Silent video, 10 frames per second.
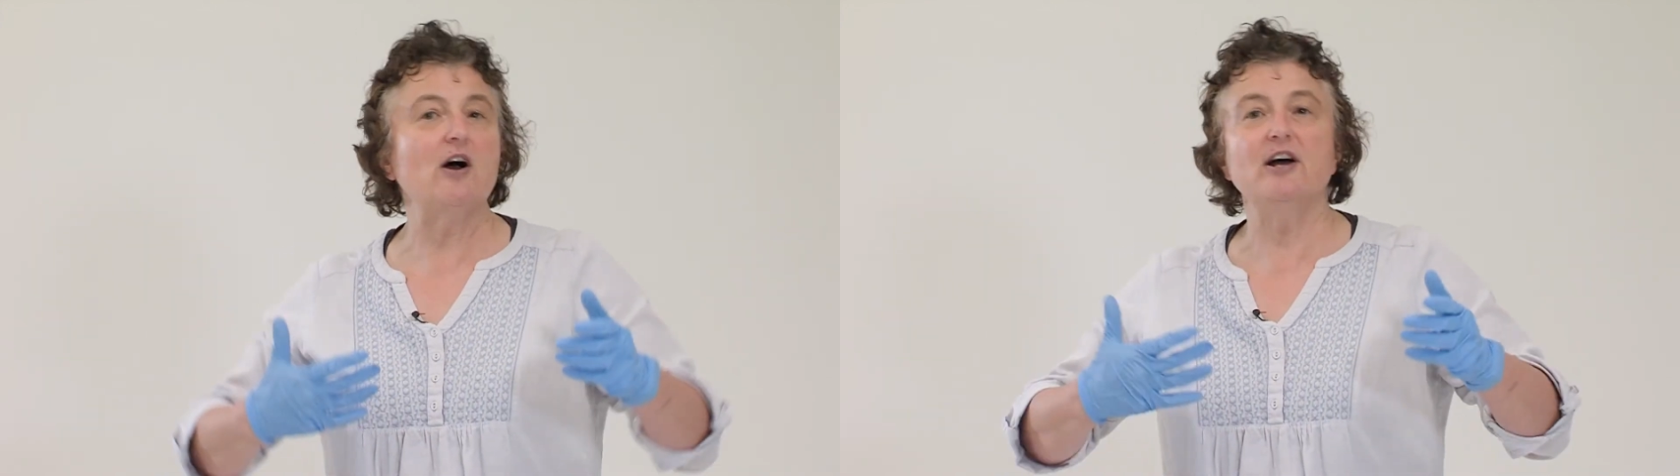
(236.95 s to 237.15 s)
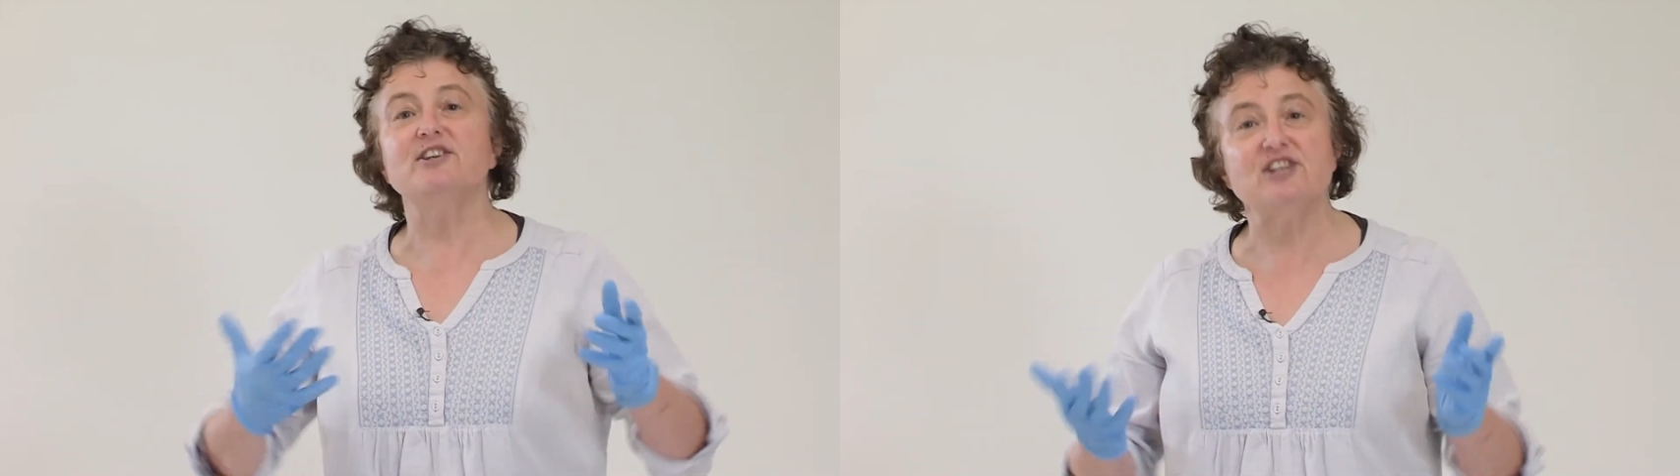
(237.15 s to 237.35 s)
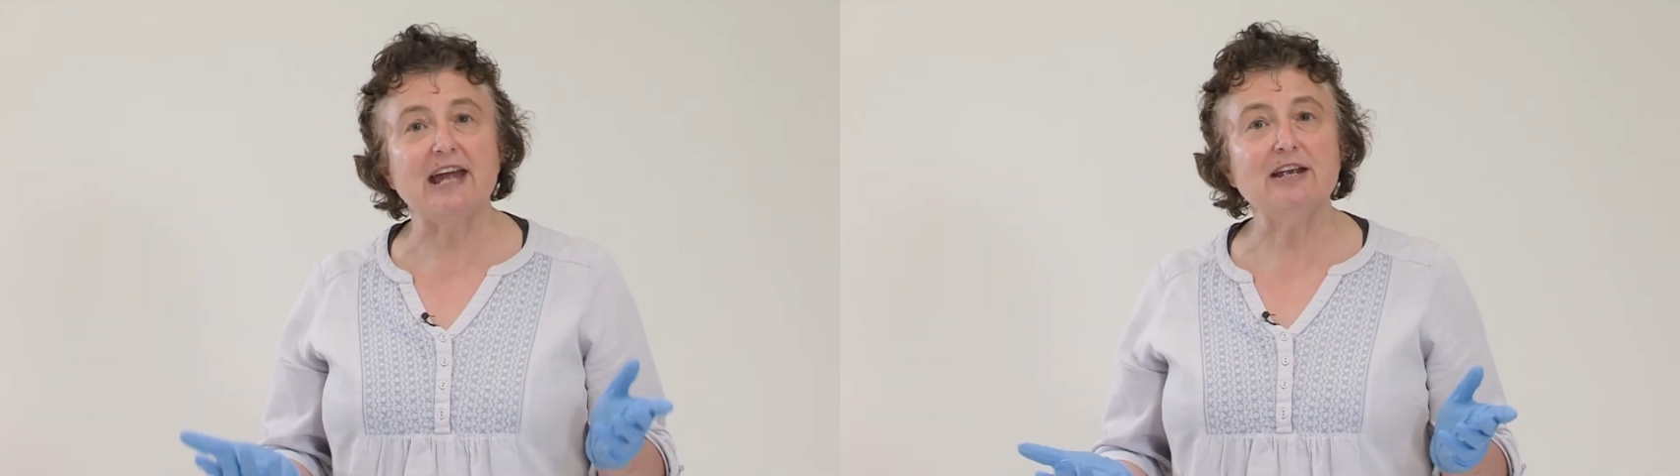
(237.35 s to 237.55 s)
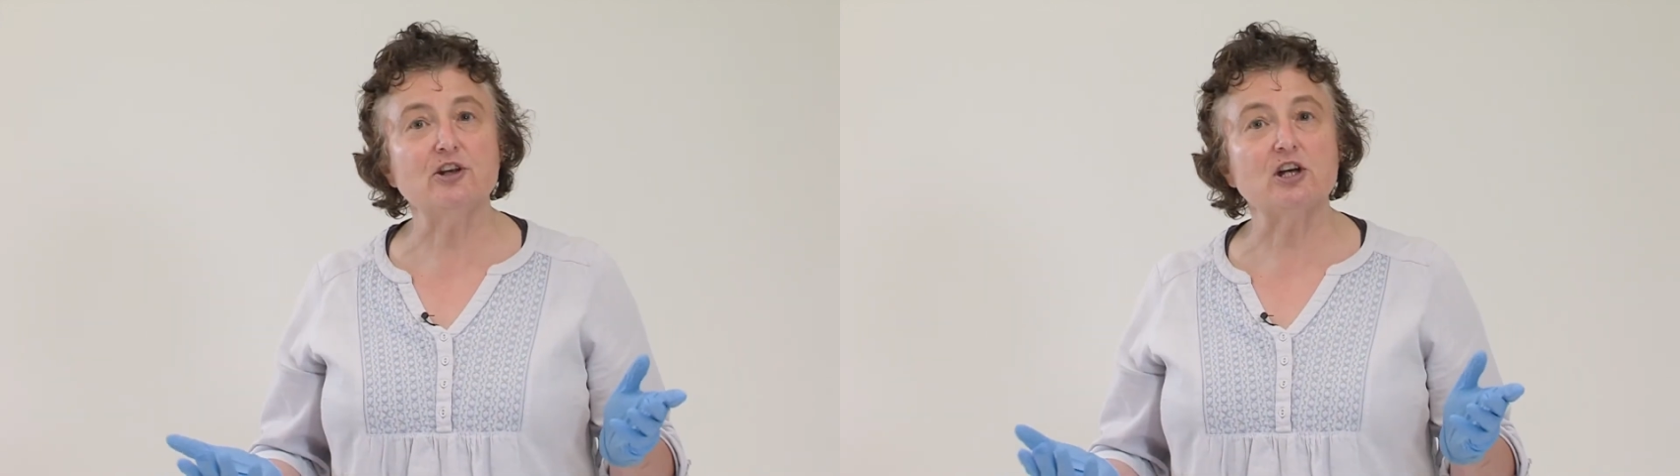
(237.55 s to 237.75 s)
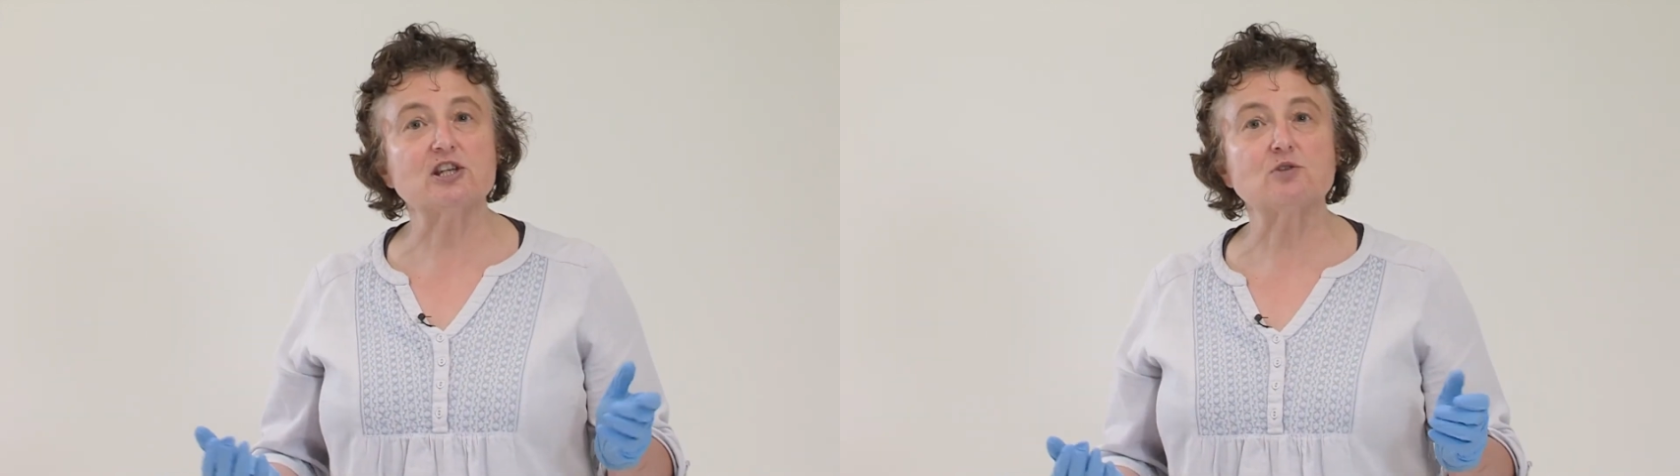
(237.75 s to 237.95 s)
at a day
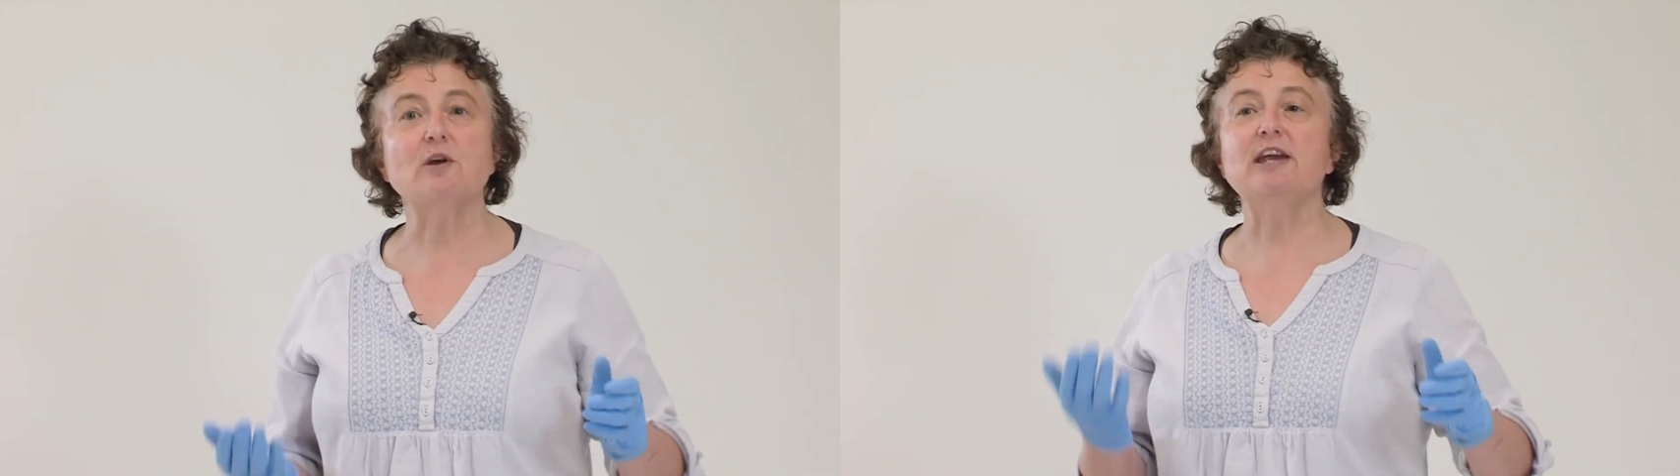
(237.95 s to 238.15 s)
nursery,